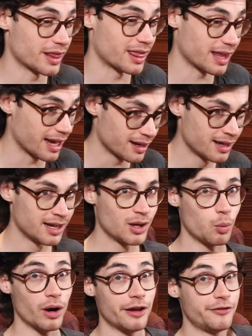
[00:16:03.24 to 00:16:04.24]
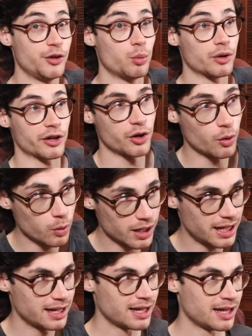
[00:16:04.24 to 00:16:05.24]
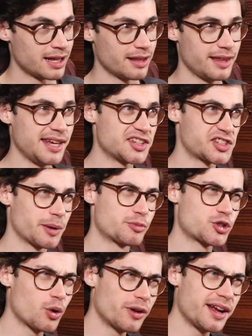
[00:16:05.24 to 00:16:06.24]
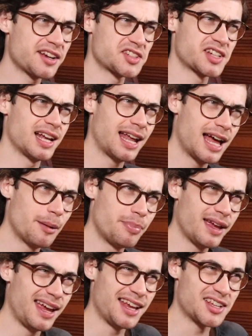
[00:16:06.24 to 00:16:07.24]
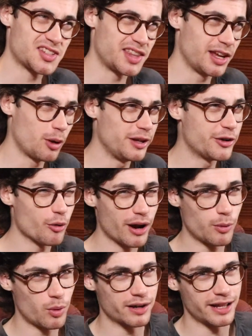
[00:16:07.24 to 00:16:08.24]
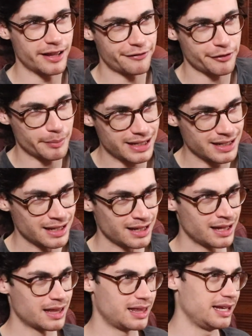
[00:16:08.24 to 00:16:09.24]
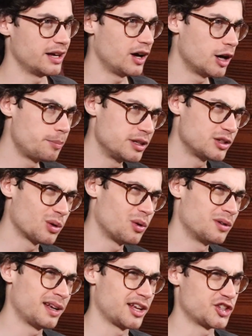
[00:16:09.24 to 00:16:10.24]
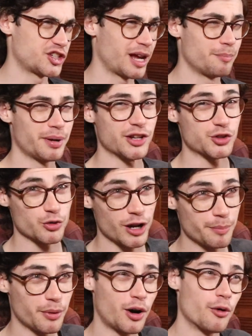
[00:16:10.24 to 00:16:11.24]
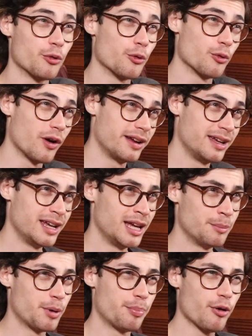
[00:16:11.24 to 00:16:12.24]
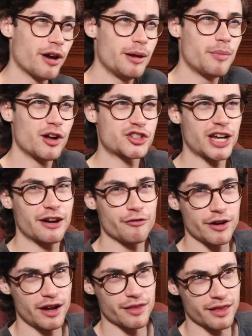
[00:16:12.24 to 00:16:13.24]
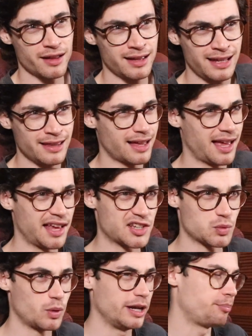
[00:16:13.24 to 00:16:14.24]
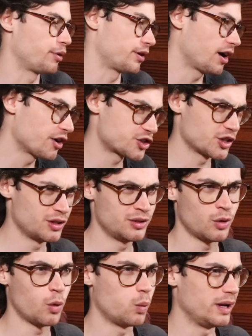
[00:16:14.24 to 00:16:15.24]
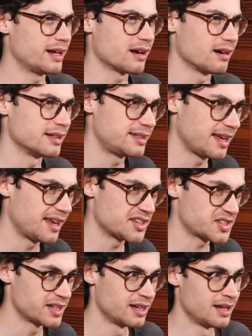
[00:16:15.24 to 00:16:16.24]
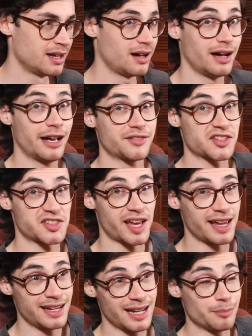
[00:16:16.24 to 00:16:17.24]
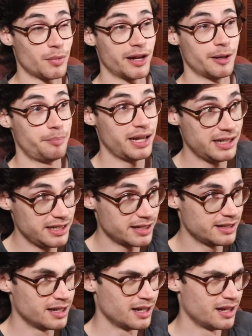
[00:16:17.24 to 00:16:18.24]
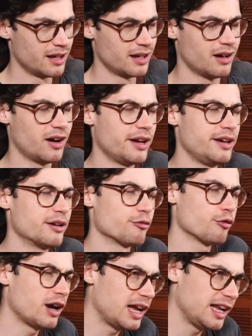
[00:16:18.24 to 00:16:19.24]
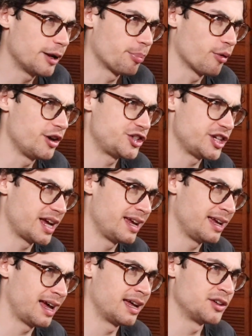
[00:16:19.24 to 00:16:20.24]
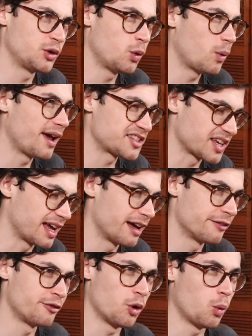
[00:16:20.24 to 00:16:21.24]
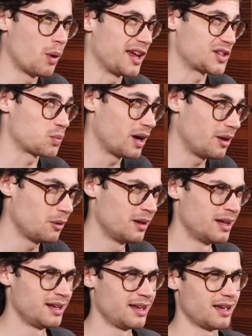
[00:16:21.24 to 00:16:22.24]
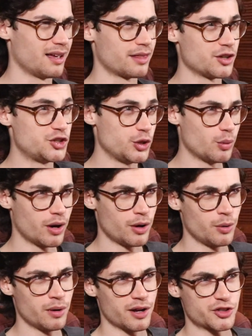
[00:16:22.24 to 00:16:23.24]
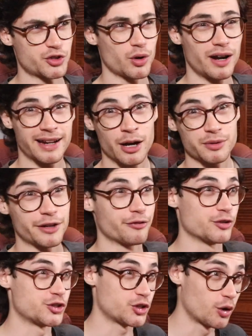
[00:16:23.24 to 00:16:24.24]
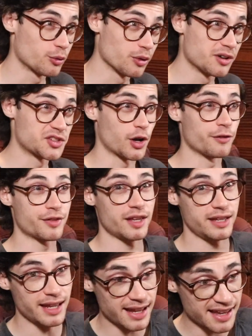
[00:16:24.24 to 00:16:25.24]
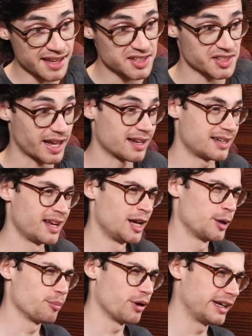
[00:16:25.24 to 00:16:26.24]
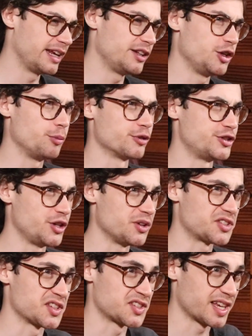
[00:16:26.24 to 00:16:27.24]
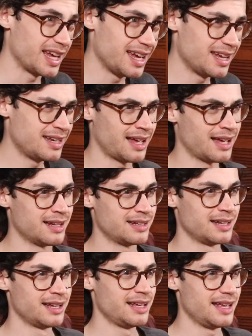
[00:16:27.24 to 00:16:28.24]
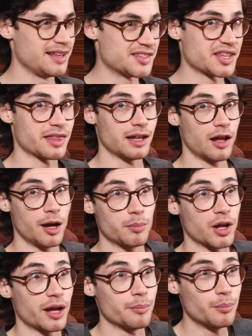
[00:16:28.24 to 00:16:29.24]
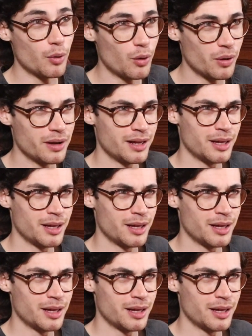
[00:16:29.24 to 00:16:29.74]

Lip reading: thing, whatever you want to call it. The Subtronics collab is the only great one here for me. The Urban Dawn and Champagne Drip are alright, but pretty much every other either has weak production or weak ideas. I have to say, in my opinion, I really appreciate and always have, always will, the duo trying out different genres over the years and bringing new producers in and into the limelight more.